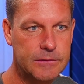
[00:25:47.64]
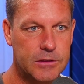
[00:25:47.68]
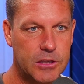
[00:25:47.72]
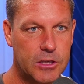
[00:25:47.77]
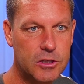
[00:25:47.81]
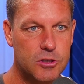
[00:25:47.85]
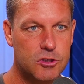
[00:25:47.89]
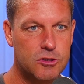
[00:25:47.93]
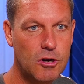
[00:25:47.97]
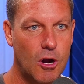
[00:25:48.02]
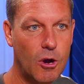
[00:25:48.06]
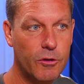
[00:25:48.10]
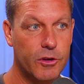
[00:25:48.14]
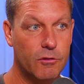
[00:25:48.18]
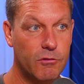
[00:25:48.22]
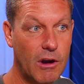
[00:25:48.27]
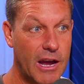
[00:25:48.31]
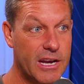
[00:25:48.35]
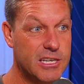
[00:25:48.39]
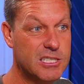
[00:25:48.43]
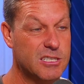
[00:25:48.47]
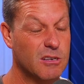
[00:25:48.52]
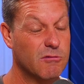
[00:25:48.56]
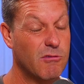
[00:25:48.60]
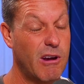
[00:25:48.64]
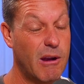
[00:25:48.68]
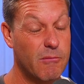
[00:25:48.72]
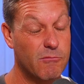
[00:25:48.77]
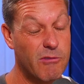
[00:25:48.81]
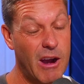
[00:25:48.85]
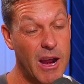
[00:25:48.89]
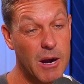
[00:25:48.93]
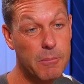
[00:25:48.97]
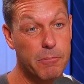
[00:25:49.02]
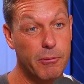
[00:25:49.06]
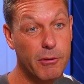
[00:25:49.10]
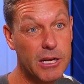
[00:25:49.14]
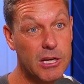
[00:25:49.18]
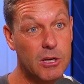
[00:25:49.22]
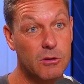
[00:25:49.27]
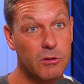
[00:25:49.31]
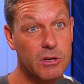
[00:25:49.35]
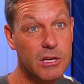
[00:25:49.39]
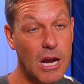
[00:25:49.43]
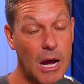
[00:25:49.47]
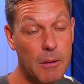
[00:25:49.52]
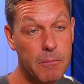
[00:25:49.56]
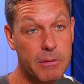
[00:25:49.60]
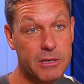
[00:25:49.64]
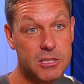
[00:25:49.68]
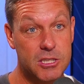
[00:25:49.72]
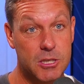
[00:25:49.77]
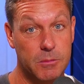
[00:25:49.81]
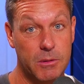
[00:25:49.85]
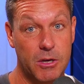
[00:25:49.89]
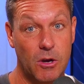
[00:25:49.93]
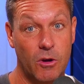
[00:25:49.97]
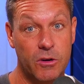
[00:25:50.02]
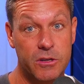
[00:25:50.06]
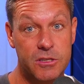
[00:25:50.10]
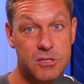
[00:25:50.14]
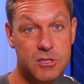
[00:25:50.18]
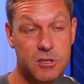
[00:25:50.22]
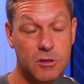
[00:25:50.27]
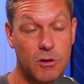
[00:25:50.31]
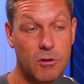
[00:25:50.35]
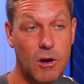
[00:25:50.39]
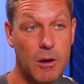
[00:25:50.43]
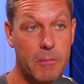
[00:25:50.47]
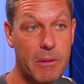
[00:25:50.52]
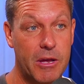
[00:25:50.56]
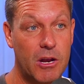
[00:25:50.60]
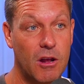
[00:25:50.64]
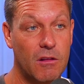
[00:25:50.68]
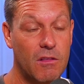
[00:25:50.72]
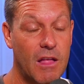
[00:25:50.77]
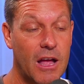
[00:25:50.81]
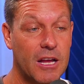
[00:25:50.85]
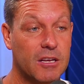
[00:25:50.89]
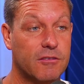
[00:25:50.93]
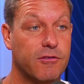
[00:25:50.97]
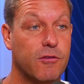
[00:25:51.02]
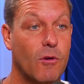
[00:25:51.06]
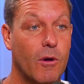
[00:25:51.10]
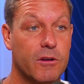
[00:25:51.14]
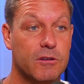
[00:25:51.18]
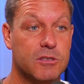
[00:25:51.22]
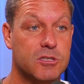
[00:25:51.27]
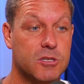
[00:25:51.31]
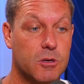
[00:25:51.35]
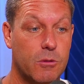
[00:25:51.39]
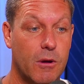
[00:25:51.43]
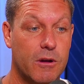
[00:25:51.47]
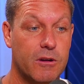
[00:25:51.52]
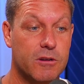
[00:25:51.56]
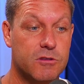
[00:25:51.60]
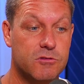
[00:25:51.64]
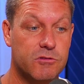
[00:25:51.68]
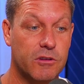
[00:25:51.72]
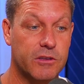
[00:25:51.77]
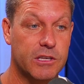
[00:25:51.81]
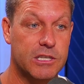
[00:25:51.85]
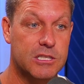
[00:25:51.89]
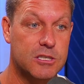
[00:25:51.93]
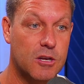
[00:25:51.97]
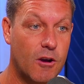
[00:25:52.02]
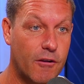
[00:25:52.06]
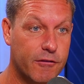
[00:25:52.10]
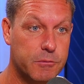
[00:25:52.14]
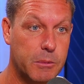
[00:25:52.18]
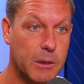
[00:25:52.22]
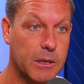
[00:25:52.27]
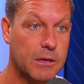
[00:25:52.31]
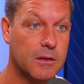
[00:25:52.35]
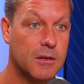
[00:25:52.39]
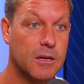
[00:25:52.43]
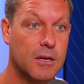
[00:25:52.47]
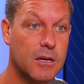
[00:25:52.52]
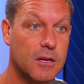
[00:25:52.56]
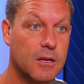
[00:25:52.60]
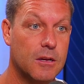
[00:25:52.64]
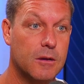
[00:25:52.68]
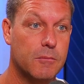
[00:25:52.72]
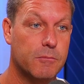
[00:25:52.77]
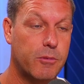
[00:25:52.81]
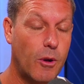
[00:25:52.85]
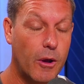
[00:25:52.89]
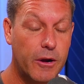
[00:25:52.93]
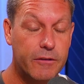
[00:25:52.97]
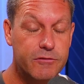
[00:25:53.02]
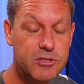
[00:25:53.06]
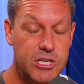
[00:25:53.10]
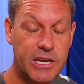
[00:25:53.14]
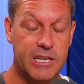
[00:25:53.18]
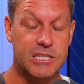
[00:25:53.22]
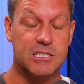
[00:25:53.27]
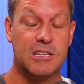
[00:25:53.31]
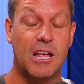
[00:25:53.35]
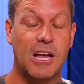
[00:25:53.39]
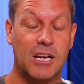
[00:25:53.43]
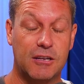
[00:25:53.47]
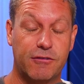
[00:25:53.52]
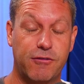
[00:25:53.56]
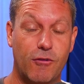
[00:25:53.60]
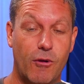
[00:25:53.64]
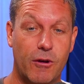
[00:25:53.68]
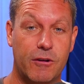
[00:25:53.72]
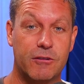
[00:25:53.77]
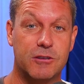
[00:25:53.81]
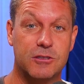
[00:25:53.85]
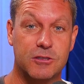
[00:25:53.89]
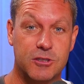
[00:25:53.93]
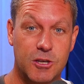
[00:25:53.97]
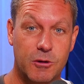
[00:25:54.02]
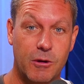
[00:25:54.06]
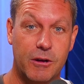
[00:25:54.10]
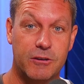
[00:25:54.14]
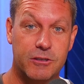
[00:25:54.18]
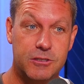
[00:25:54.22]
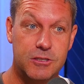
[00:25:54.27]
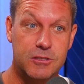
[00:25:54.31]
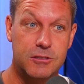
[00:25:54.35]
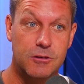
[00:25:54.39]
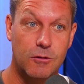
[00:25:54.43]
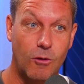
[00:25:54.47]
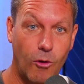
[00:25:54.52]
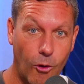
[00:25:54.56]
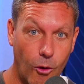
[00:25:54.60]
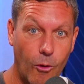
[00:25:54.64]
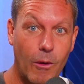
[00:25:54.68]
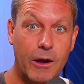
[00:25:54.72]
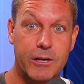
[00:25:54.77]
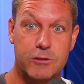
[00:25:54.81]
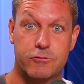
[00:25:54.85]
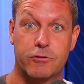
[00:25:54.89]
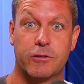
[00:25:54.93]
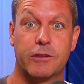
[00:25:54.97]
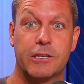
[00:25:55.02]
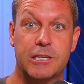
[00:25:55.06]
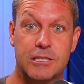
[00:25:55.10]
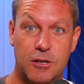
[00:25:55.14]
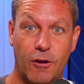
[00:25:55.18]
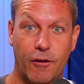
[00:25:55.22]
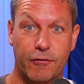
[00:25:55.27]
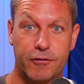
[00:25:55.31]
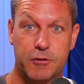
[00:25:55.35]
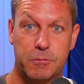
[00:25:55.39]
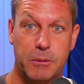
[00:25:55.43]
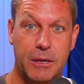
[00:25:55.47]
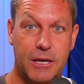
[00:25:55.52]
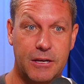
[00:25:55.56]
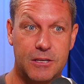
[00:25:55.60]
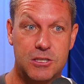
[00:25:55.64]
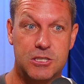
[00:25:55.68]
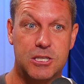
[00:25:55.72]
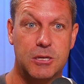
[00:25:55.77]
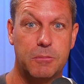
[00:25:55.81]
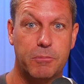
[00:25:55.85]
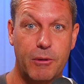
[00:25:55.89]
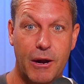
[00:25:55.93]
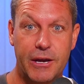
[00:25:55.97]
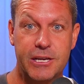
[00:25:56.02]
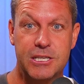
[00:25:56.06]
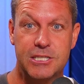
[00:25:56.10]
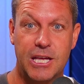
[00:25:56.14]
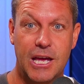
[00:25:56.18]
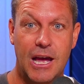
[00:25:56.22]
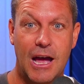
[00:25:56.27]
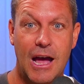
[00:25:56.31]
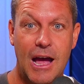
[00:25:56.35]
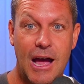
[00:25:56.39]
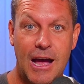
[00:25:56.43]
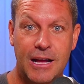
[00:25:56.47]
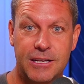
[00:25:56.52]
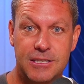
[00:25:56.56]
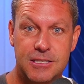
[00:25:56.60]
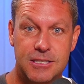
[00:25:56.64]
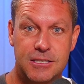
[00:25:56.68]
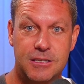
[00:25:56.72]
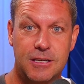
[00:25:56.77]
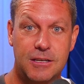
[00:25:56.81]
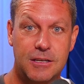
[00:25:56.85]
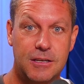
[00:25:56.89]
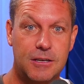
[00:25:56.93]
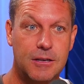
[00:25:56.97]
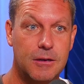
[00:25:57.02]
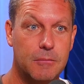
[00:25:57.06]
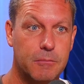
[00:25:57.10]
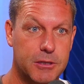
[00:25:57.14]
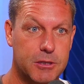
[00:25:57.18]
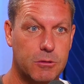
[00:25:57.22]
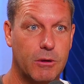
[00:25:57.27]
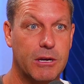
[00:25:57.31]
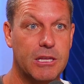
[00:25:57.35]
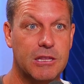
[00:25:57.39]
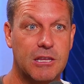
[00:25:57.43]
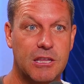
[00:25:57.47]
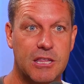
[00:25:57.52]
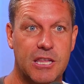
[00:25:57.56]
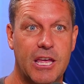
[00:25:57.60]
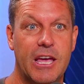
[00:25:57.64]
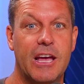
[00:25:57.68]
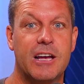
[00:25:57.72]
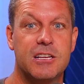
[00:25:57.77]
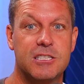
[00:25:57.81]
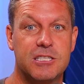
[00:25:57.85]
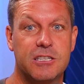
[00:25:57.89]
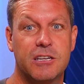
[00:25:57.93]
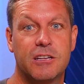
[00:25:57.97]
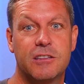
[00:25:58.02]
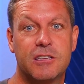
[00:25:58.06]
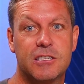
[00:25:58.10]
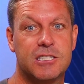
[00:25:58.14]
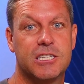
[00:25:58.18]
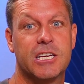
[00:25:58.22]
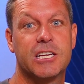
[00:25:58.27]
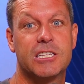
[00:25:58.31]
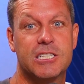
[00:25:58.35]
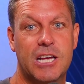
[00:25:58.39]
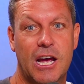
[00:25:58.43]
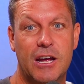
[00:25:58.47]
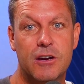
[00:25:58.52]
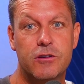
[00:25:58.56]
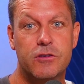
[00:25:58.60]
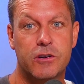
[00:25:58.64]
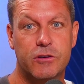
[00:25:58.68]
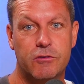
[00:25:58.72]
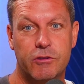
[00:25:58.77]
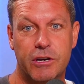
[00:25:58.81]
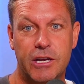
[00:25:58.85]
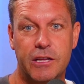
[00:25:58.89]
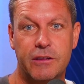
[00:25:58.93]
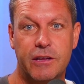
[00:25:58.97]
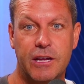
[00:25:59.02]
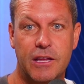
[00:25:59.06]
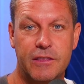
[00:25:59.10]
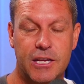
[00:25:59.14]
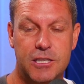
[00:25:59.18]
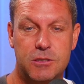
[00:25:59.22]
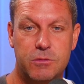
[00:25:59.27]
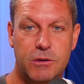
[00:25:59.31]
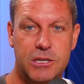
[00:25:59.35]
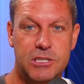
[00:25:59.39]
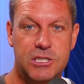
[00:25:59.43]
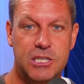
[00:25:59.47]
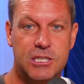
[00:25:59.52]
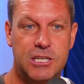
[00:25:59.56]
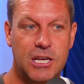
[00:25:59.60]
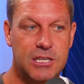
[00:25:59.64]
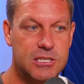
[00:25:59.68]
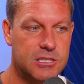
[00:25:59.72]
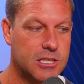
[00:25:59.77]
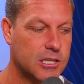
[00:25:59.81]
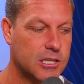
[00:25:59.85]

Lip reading: controlled the race and ran a pretty good number, to be honest, too. I mean, her last 400, 200 is really soft, but Pride of Jenni's last 400 and 200 is always really soft because she breaks their hearts between the 1,000 and the 600, really, and that's where she does